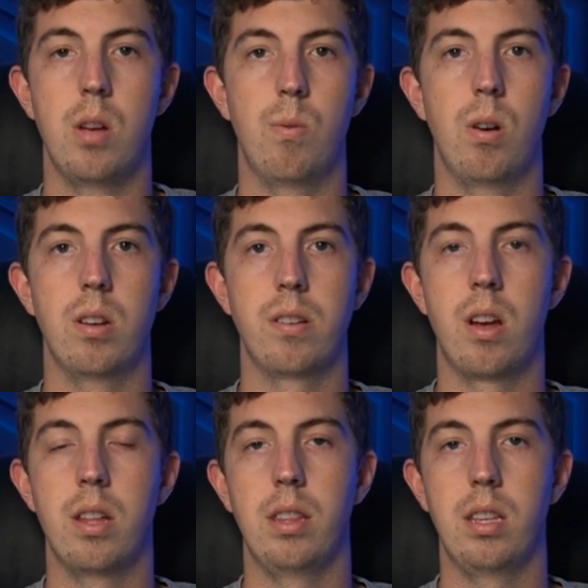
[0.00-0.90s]
Whereas
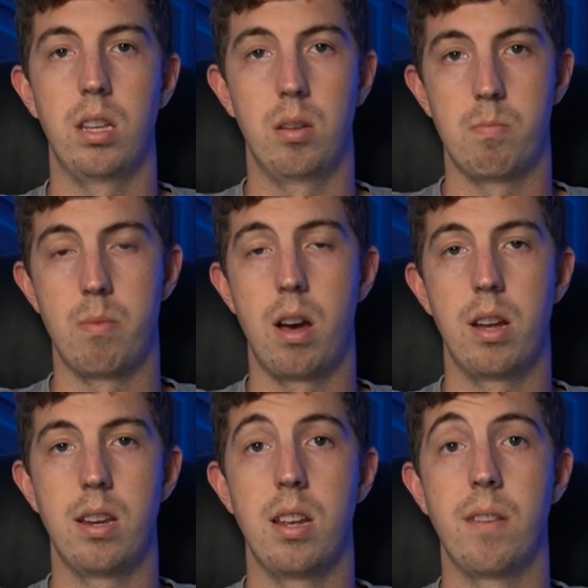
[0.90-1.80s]
on the
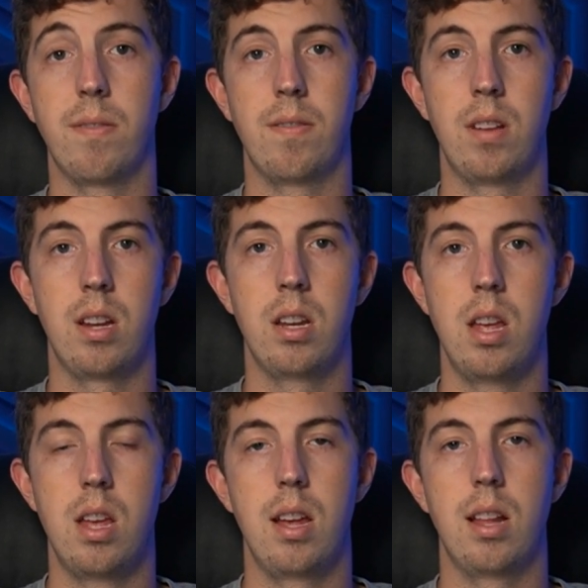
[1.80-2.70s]
Mod TA15,
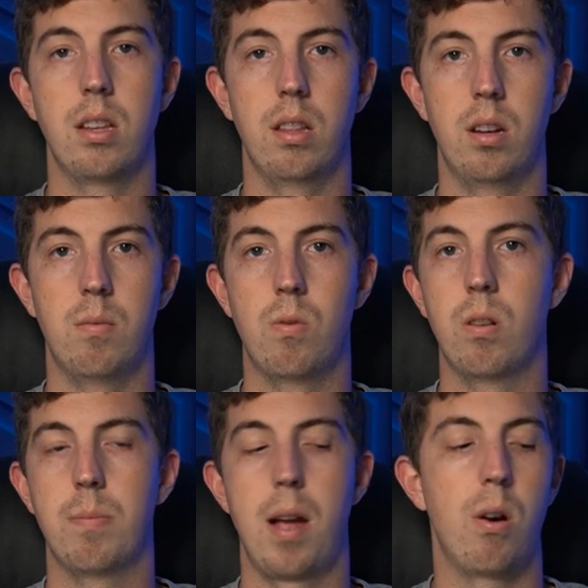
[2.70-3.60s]
it's a little
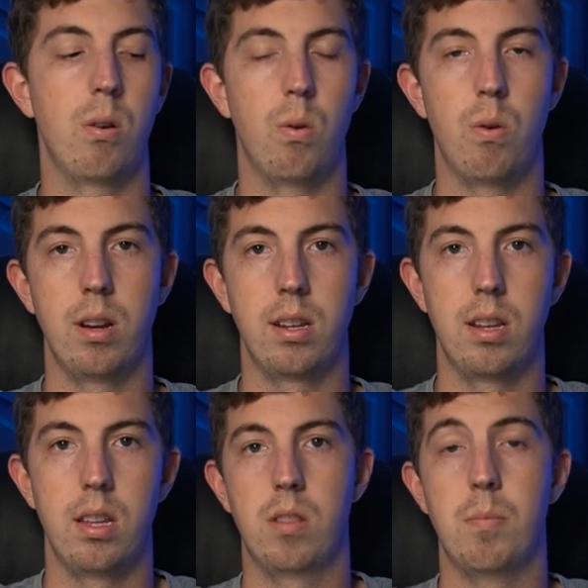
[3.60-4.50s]
more power
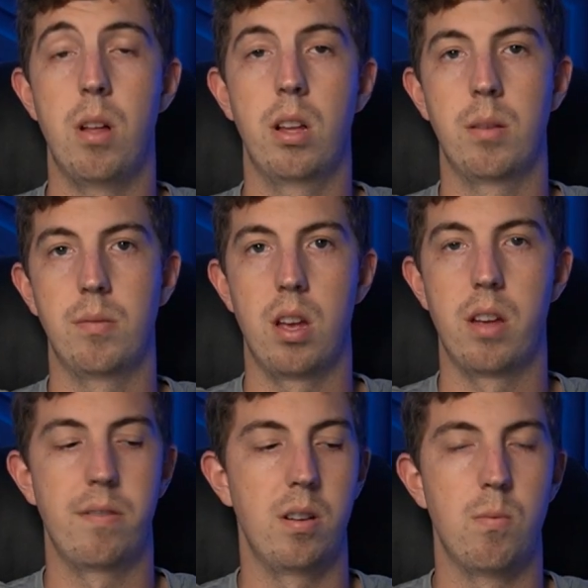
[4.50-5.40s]
oriented. The ball comes
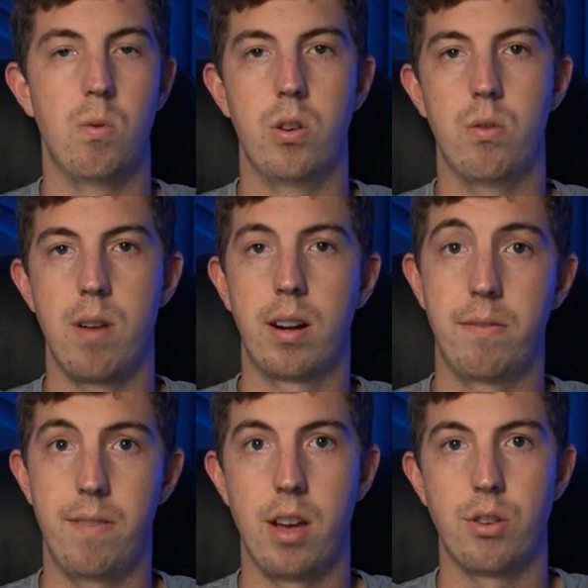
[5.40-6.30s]
off in a more direct
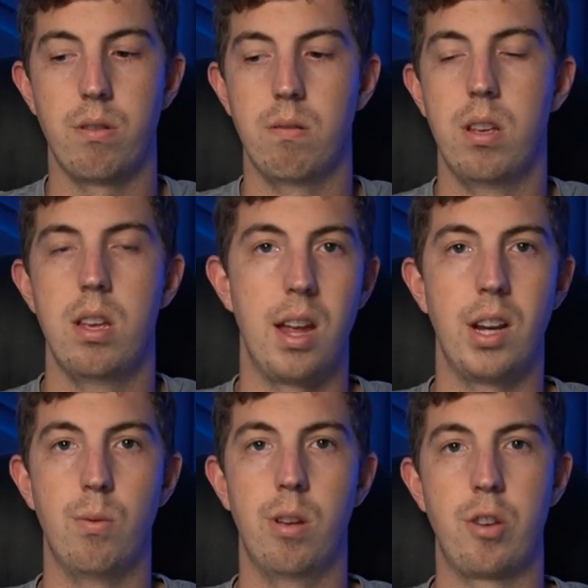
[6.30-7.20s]
fashion, and
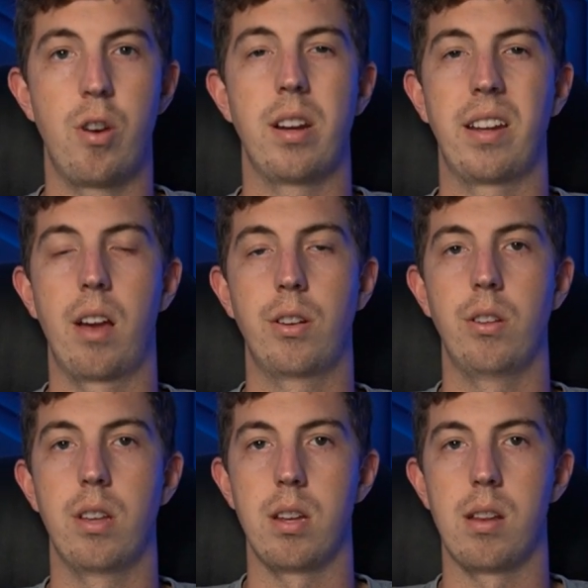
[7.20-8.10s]
you're really trying to
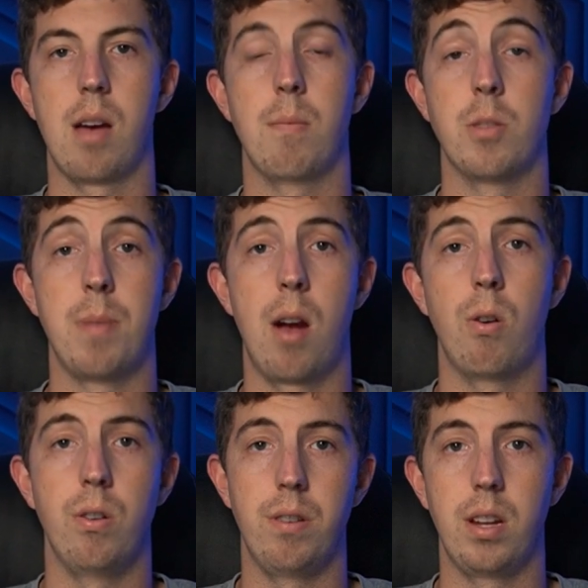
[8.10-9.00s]
calculate how much
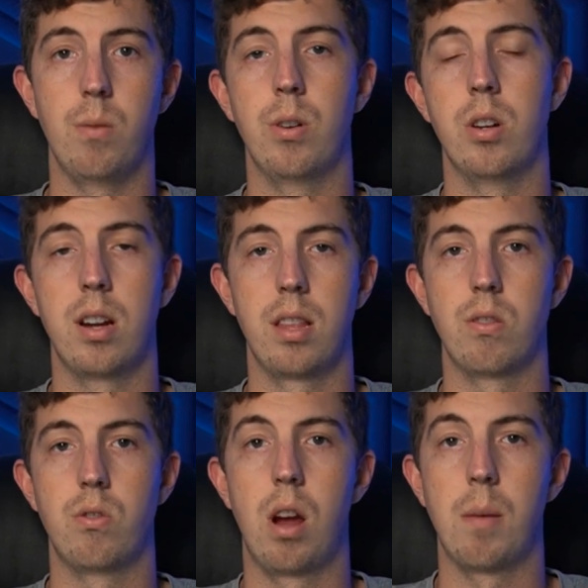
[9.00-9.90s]
power you need when you're hitting
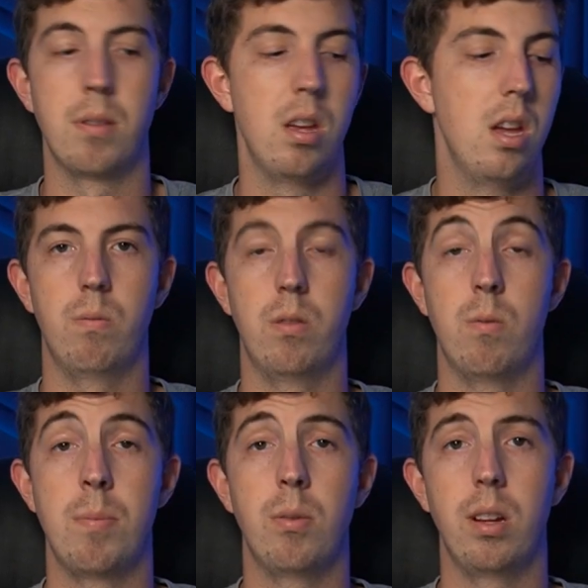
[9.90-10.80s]
those drops. With the
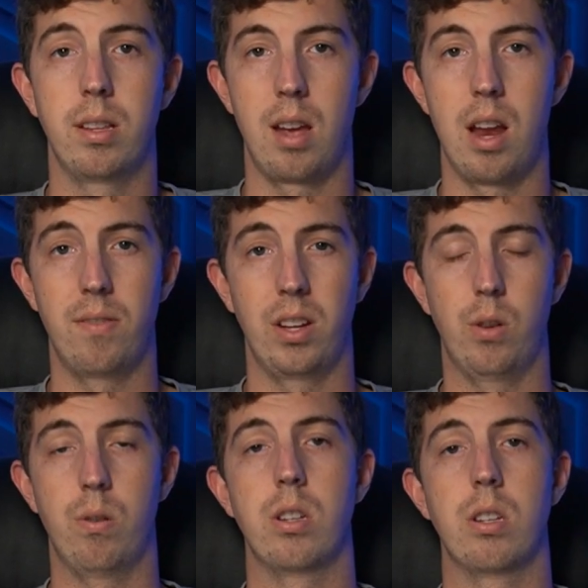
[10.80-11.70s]
Ripple, it's kind of like
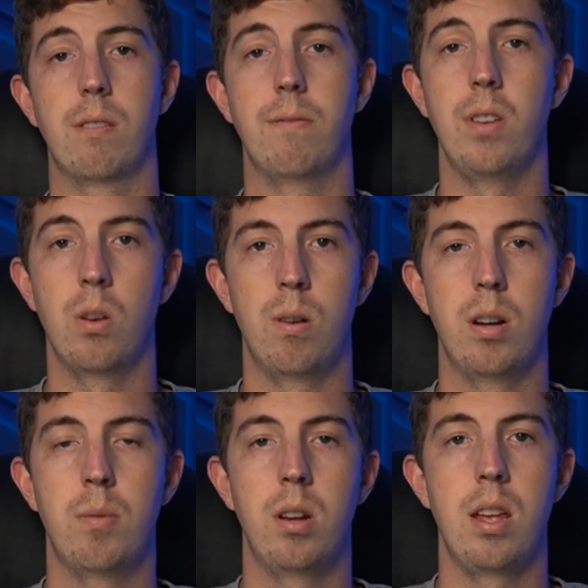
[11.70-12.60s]
you can just feel where to
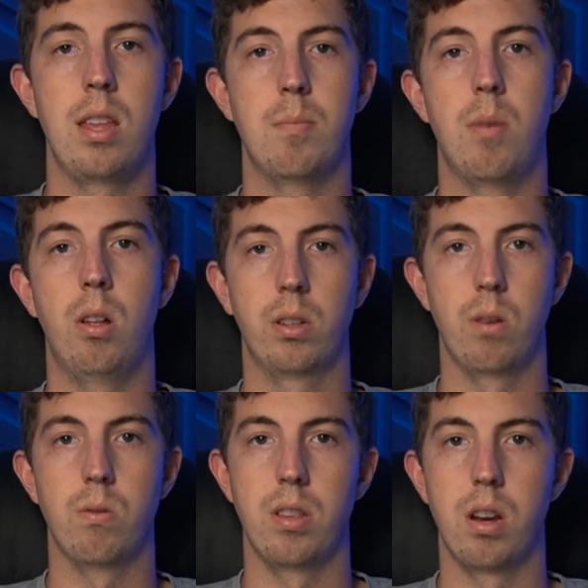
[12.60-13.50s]
put it and the ball
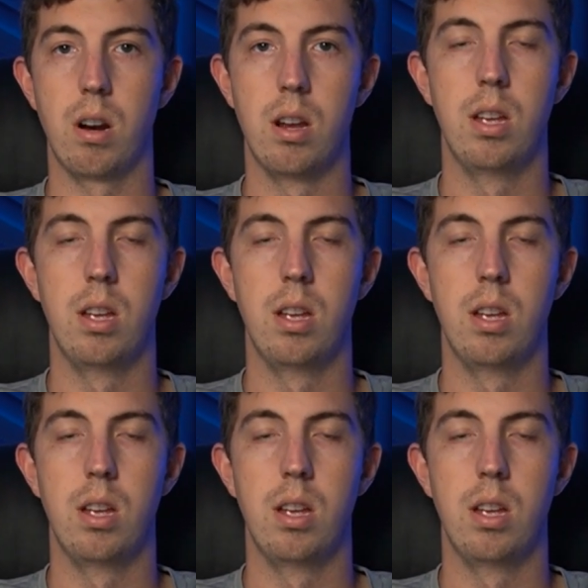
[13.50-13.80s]
goes there.